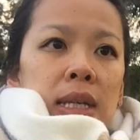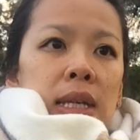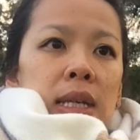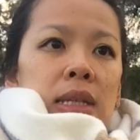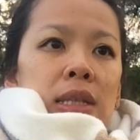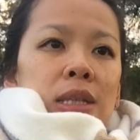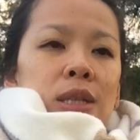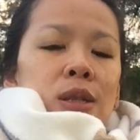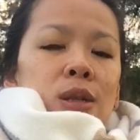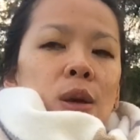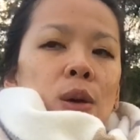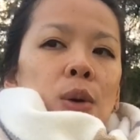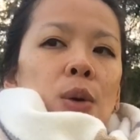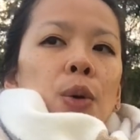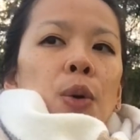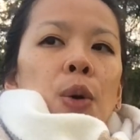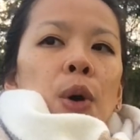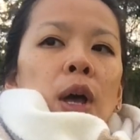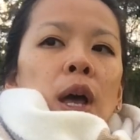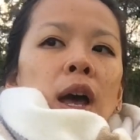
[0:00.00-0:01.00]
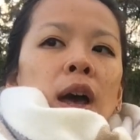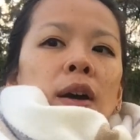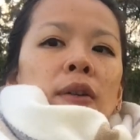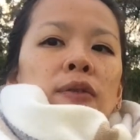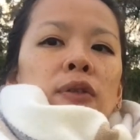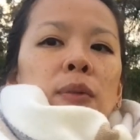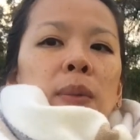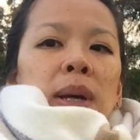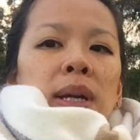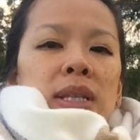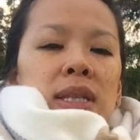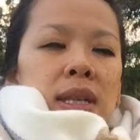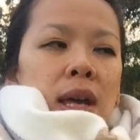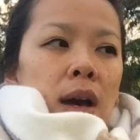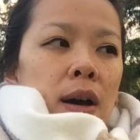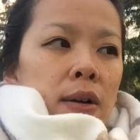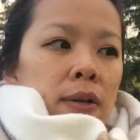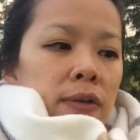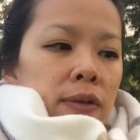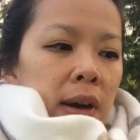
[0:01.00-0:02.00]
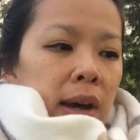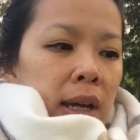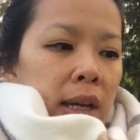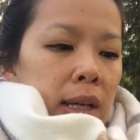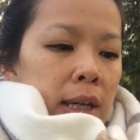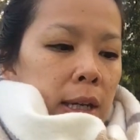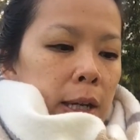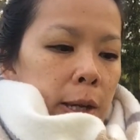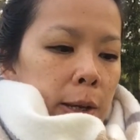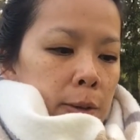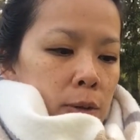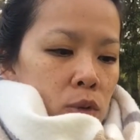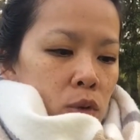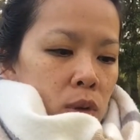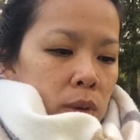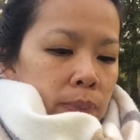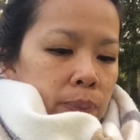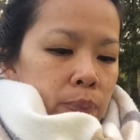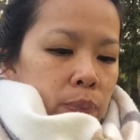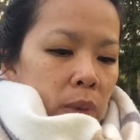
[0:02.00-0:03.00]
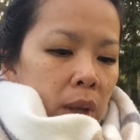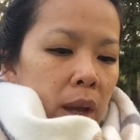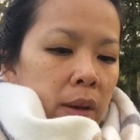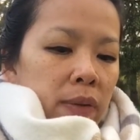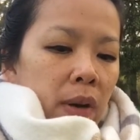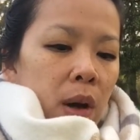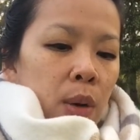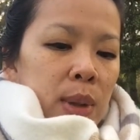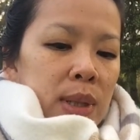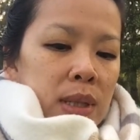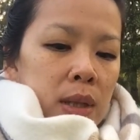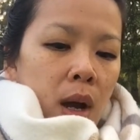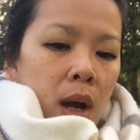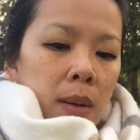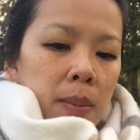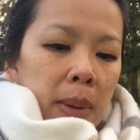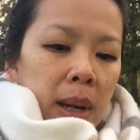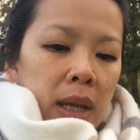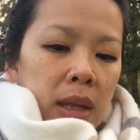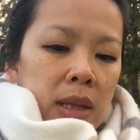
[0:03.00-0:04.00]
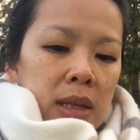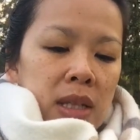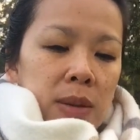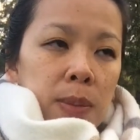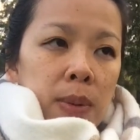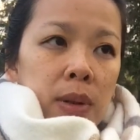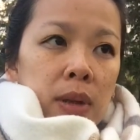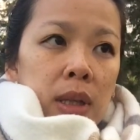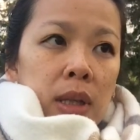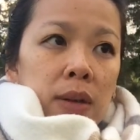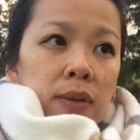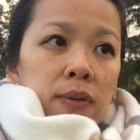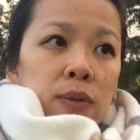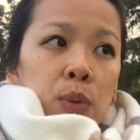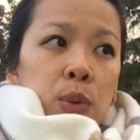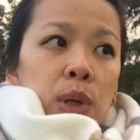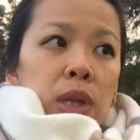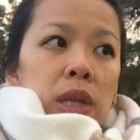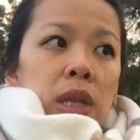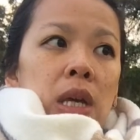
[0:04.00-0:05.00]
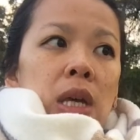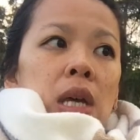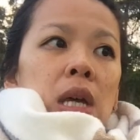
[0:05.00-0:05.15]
And so for myself, I've always gone by this belief with